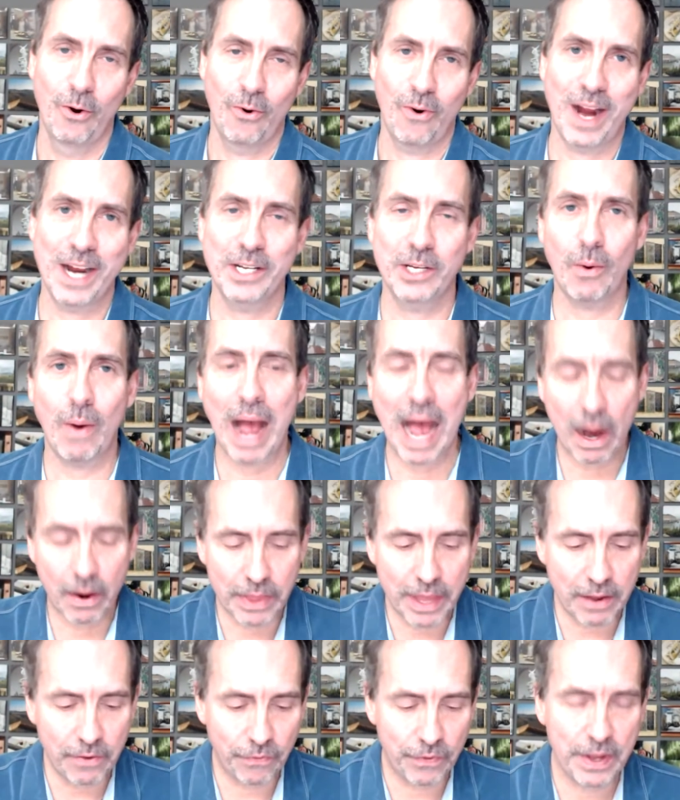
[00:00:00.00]
Right? So, how
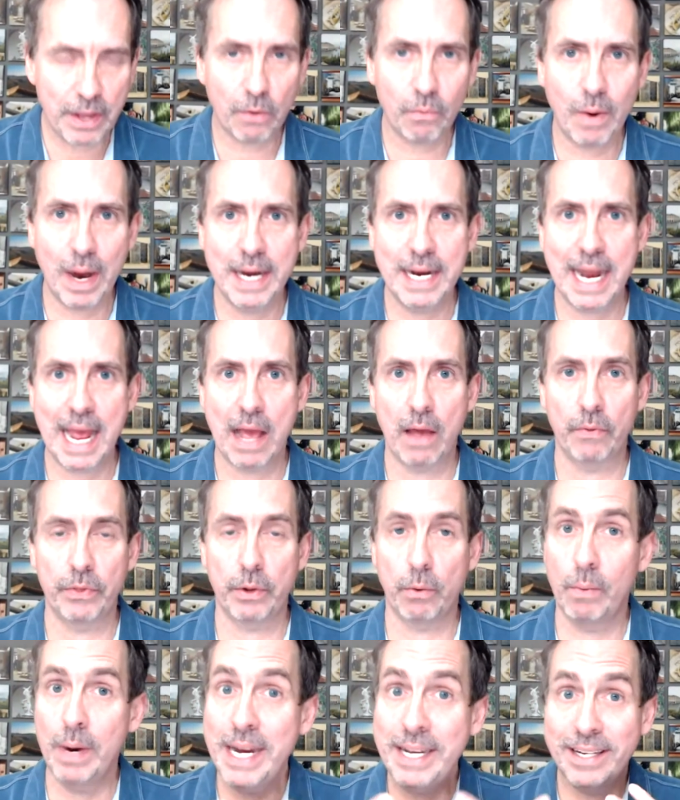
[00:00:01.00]
do they feel right now?
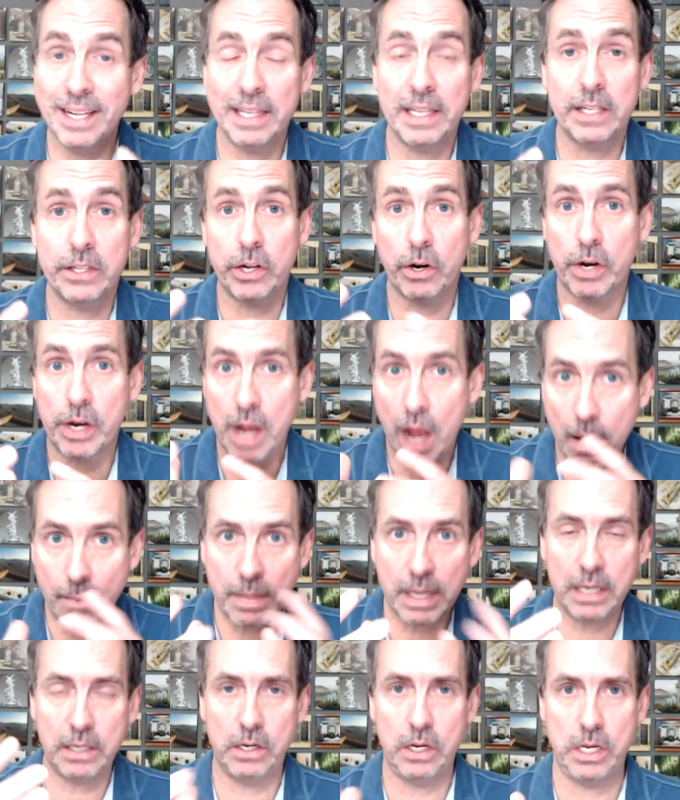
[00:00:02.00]
The reason that they're
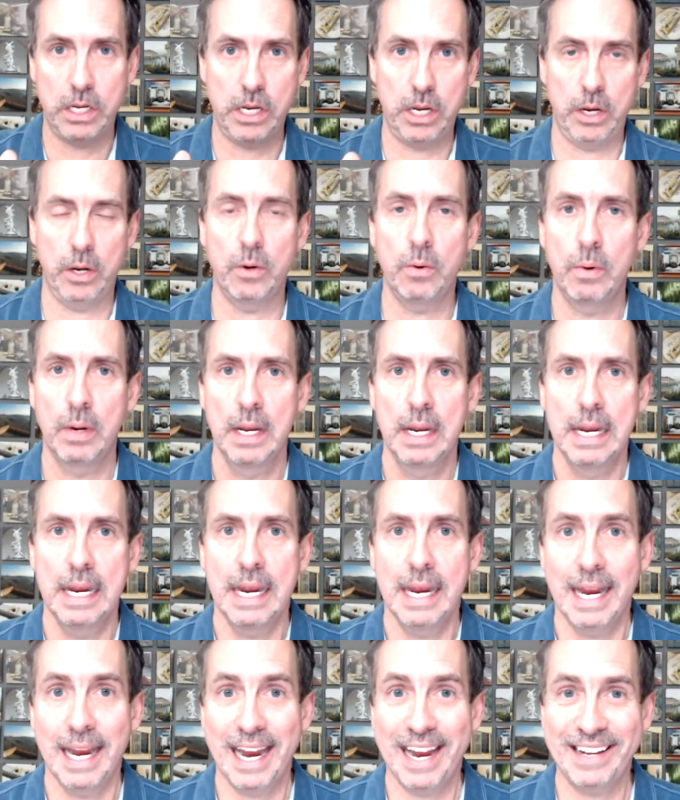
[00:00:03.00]
coming to you
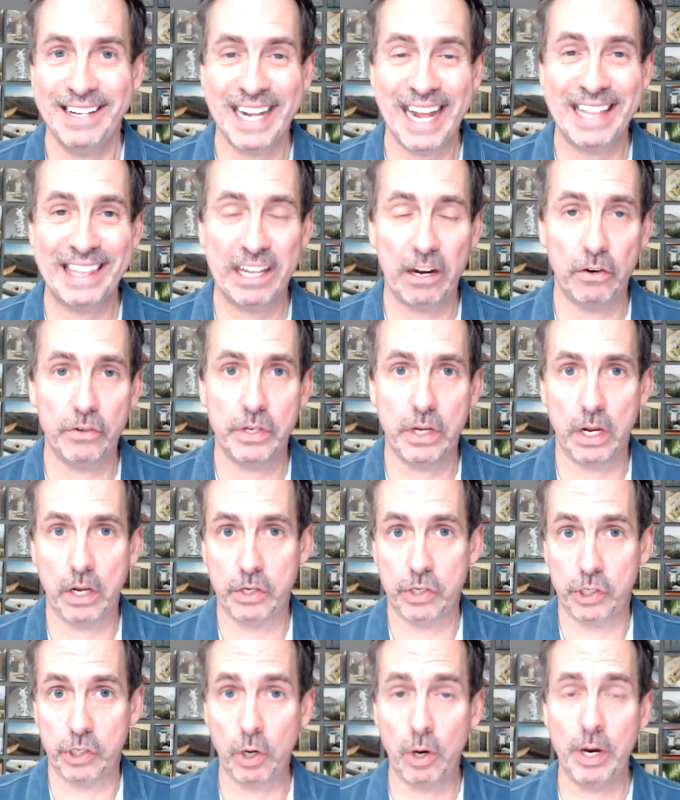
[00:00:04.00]
is that there's
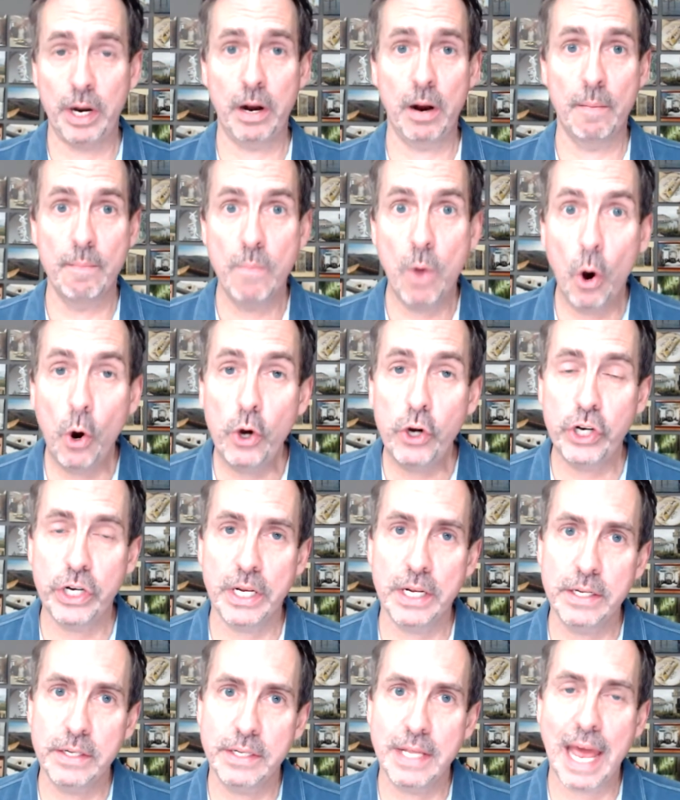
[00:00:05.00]
certain
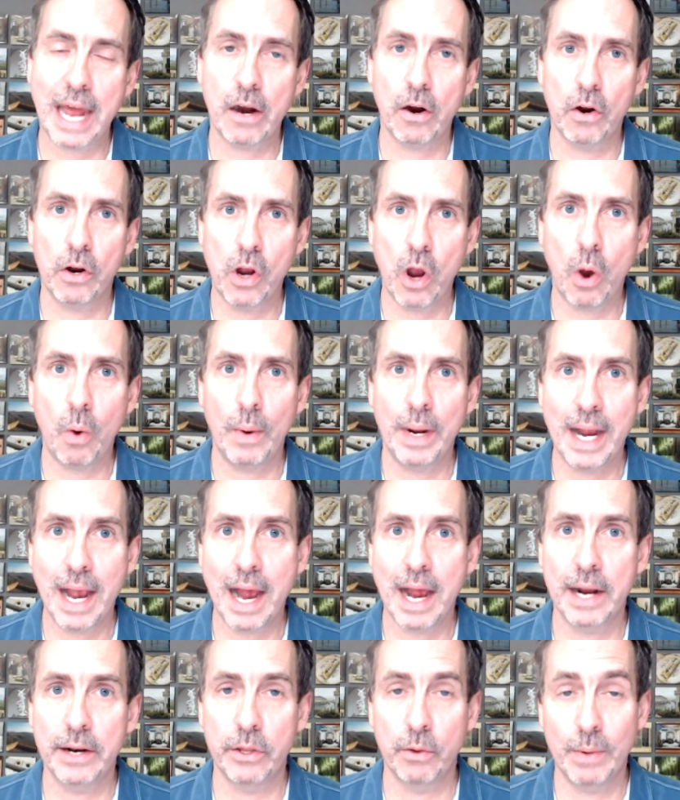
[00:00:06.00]
emotions that are going
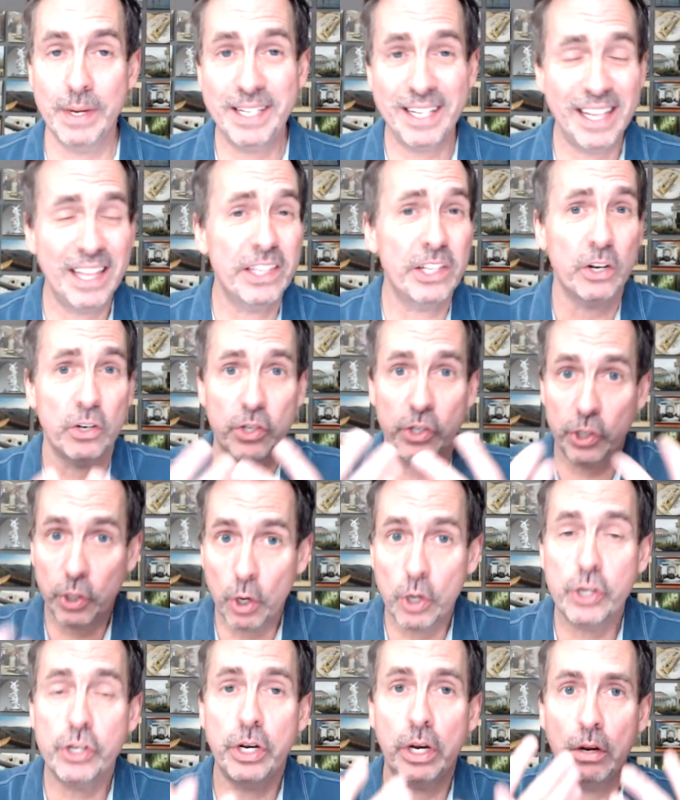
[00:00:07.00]
on. The reason that they're
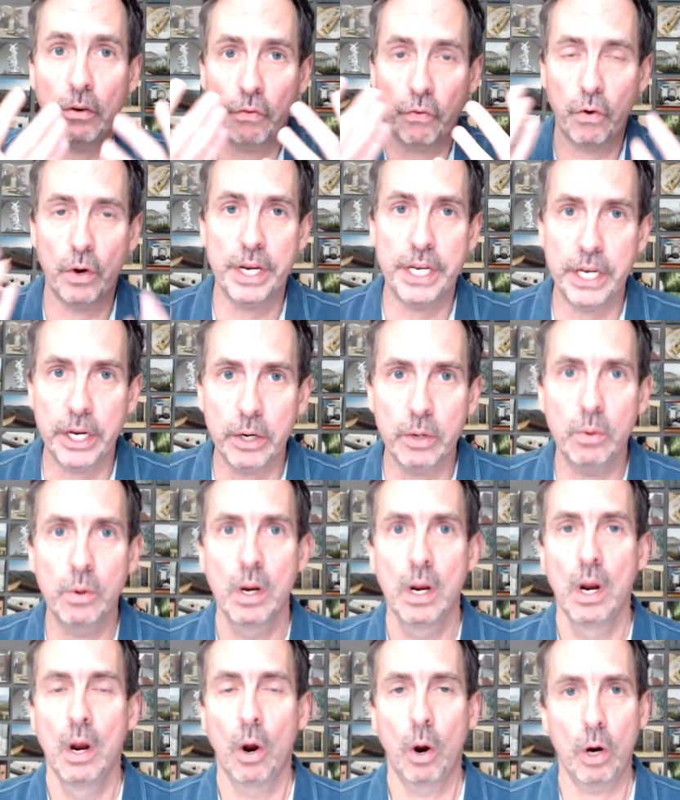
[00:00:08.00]
searching for you
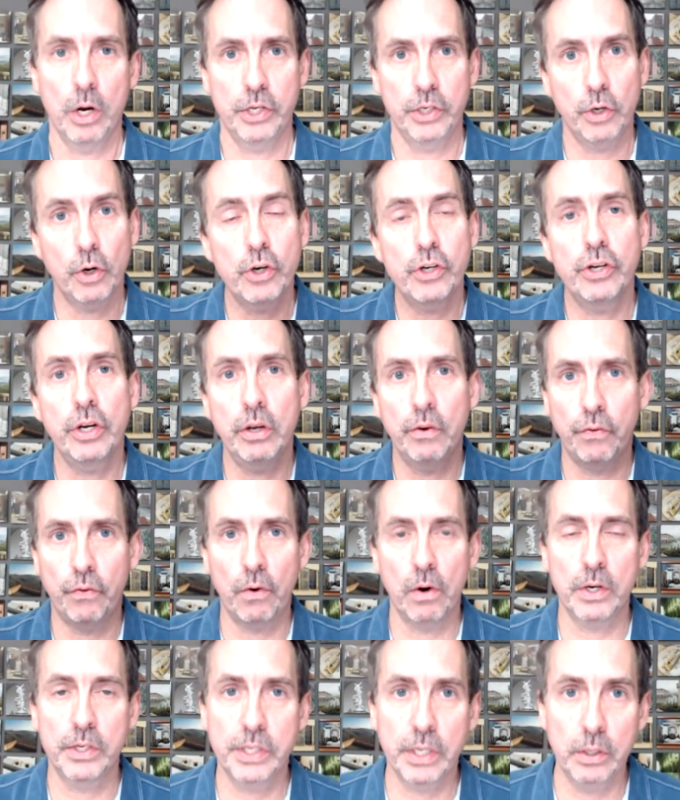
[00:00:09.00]
or searching
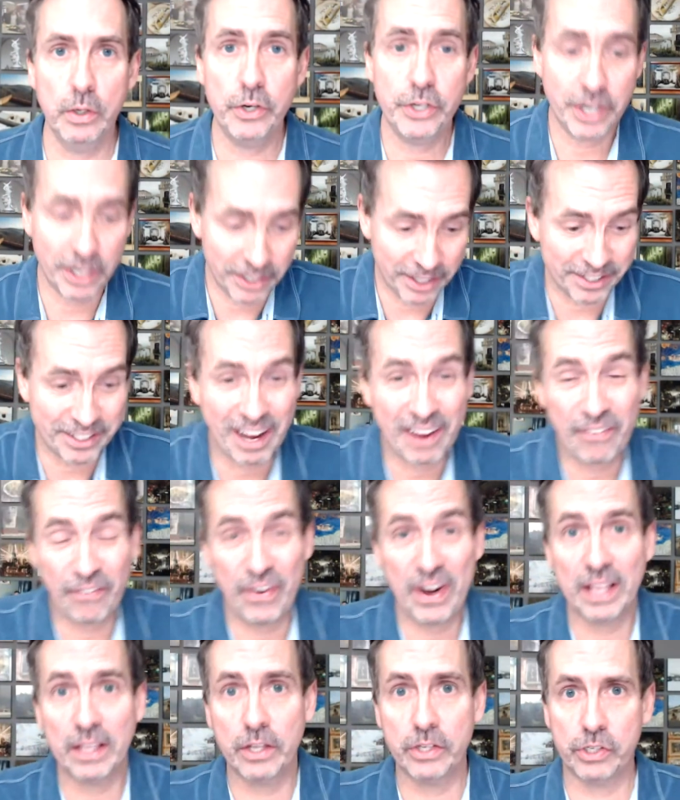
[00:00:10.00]
for a solution is because they
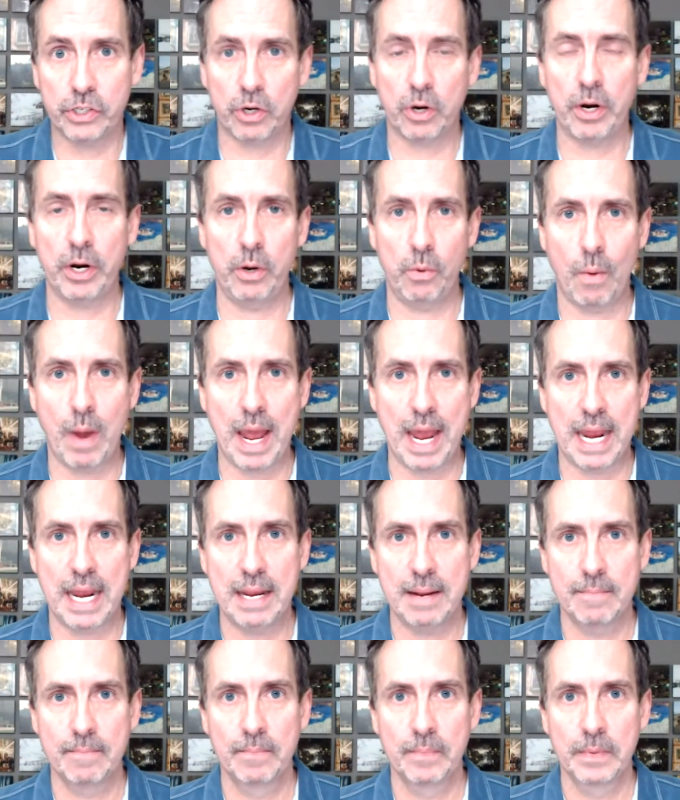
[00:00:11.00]
feel a certain
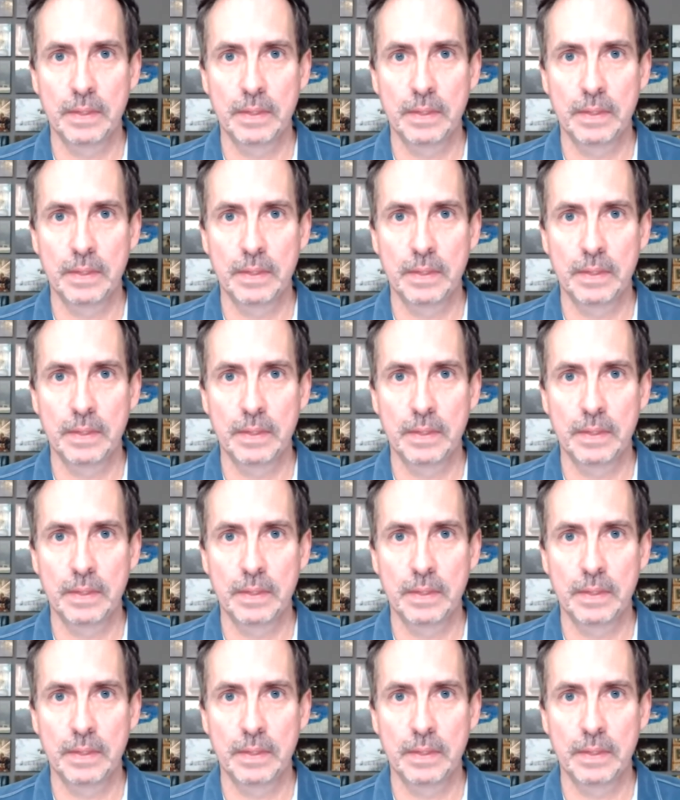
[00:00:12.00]
way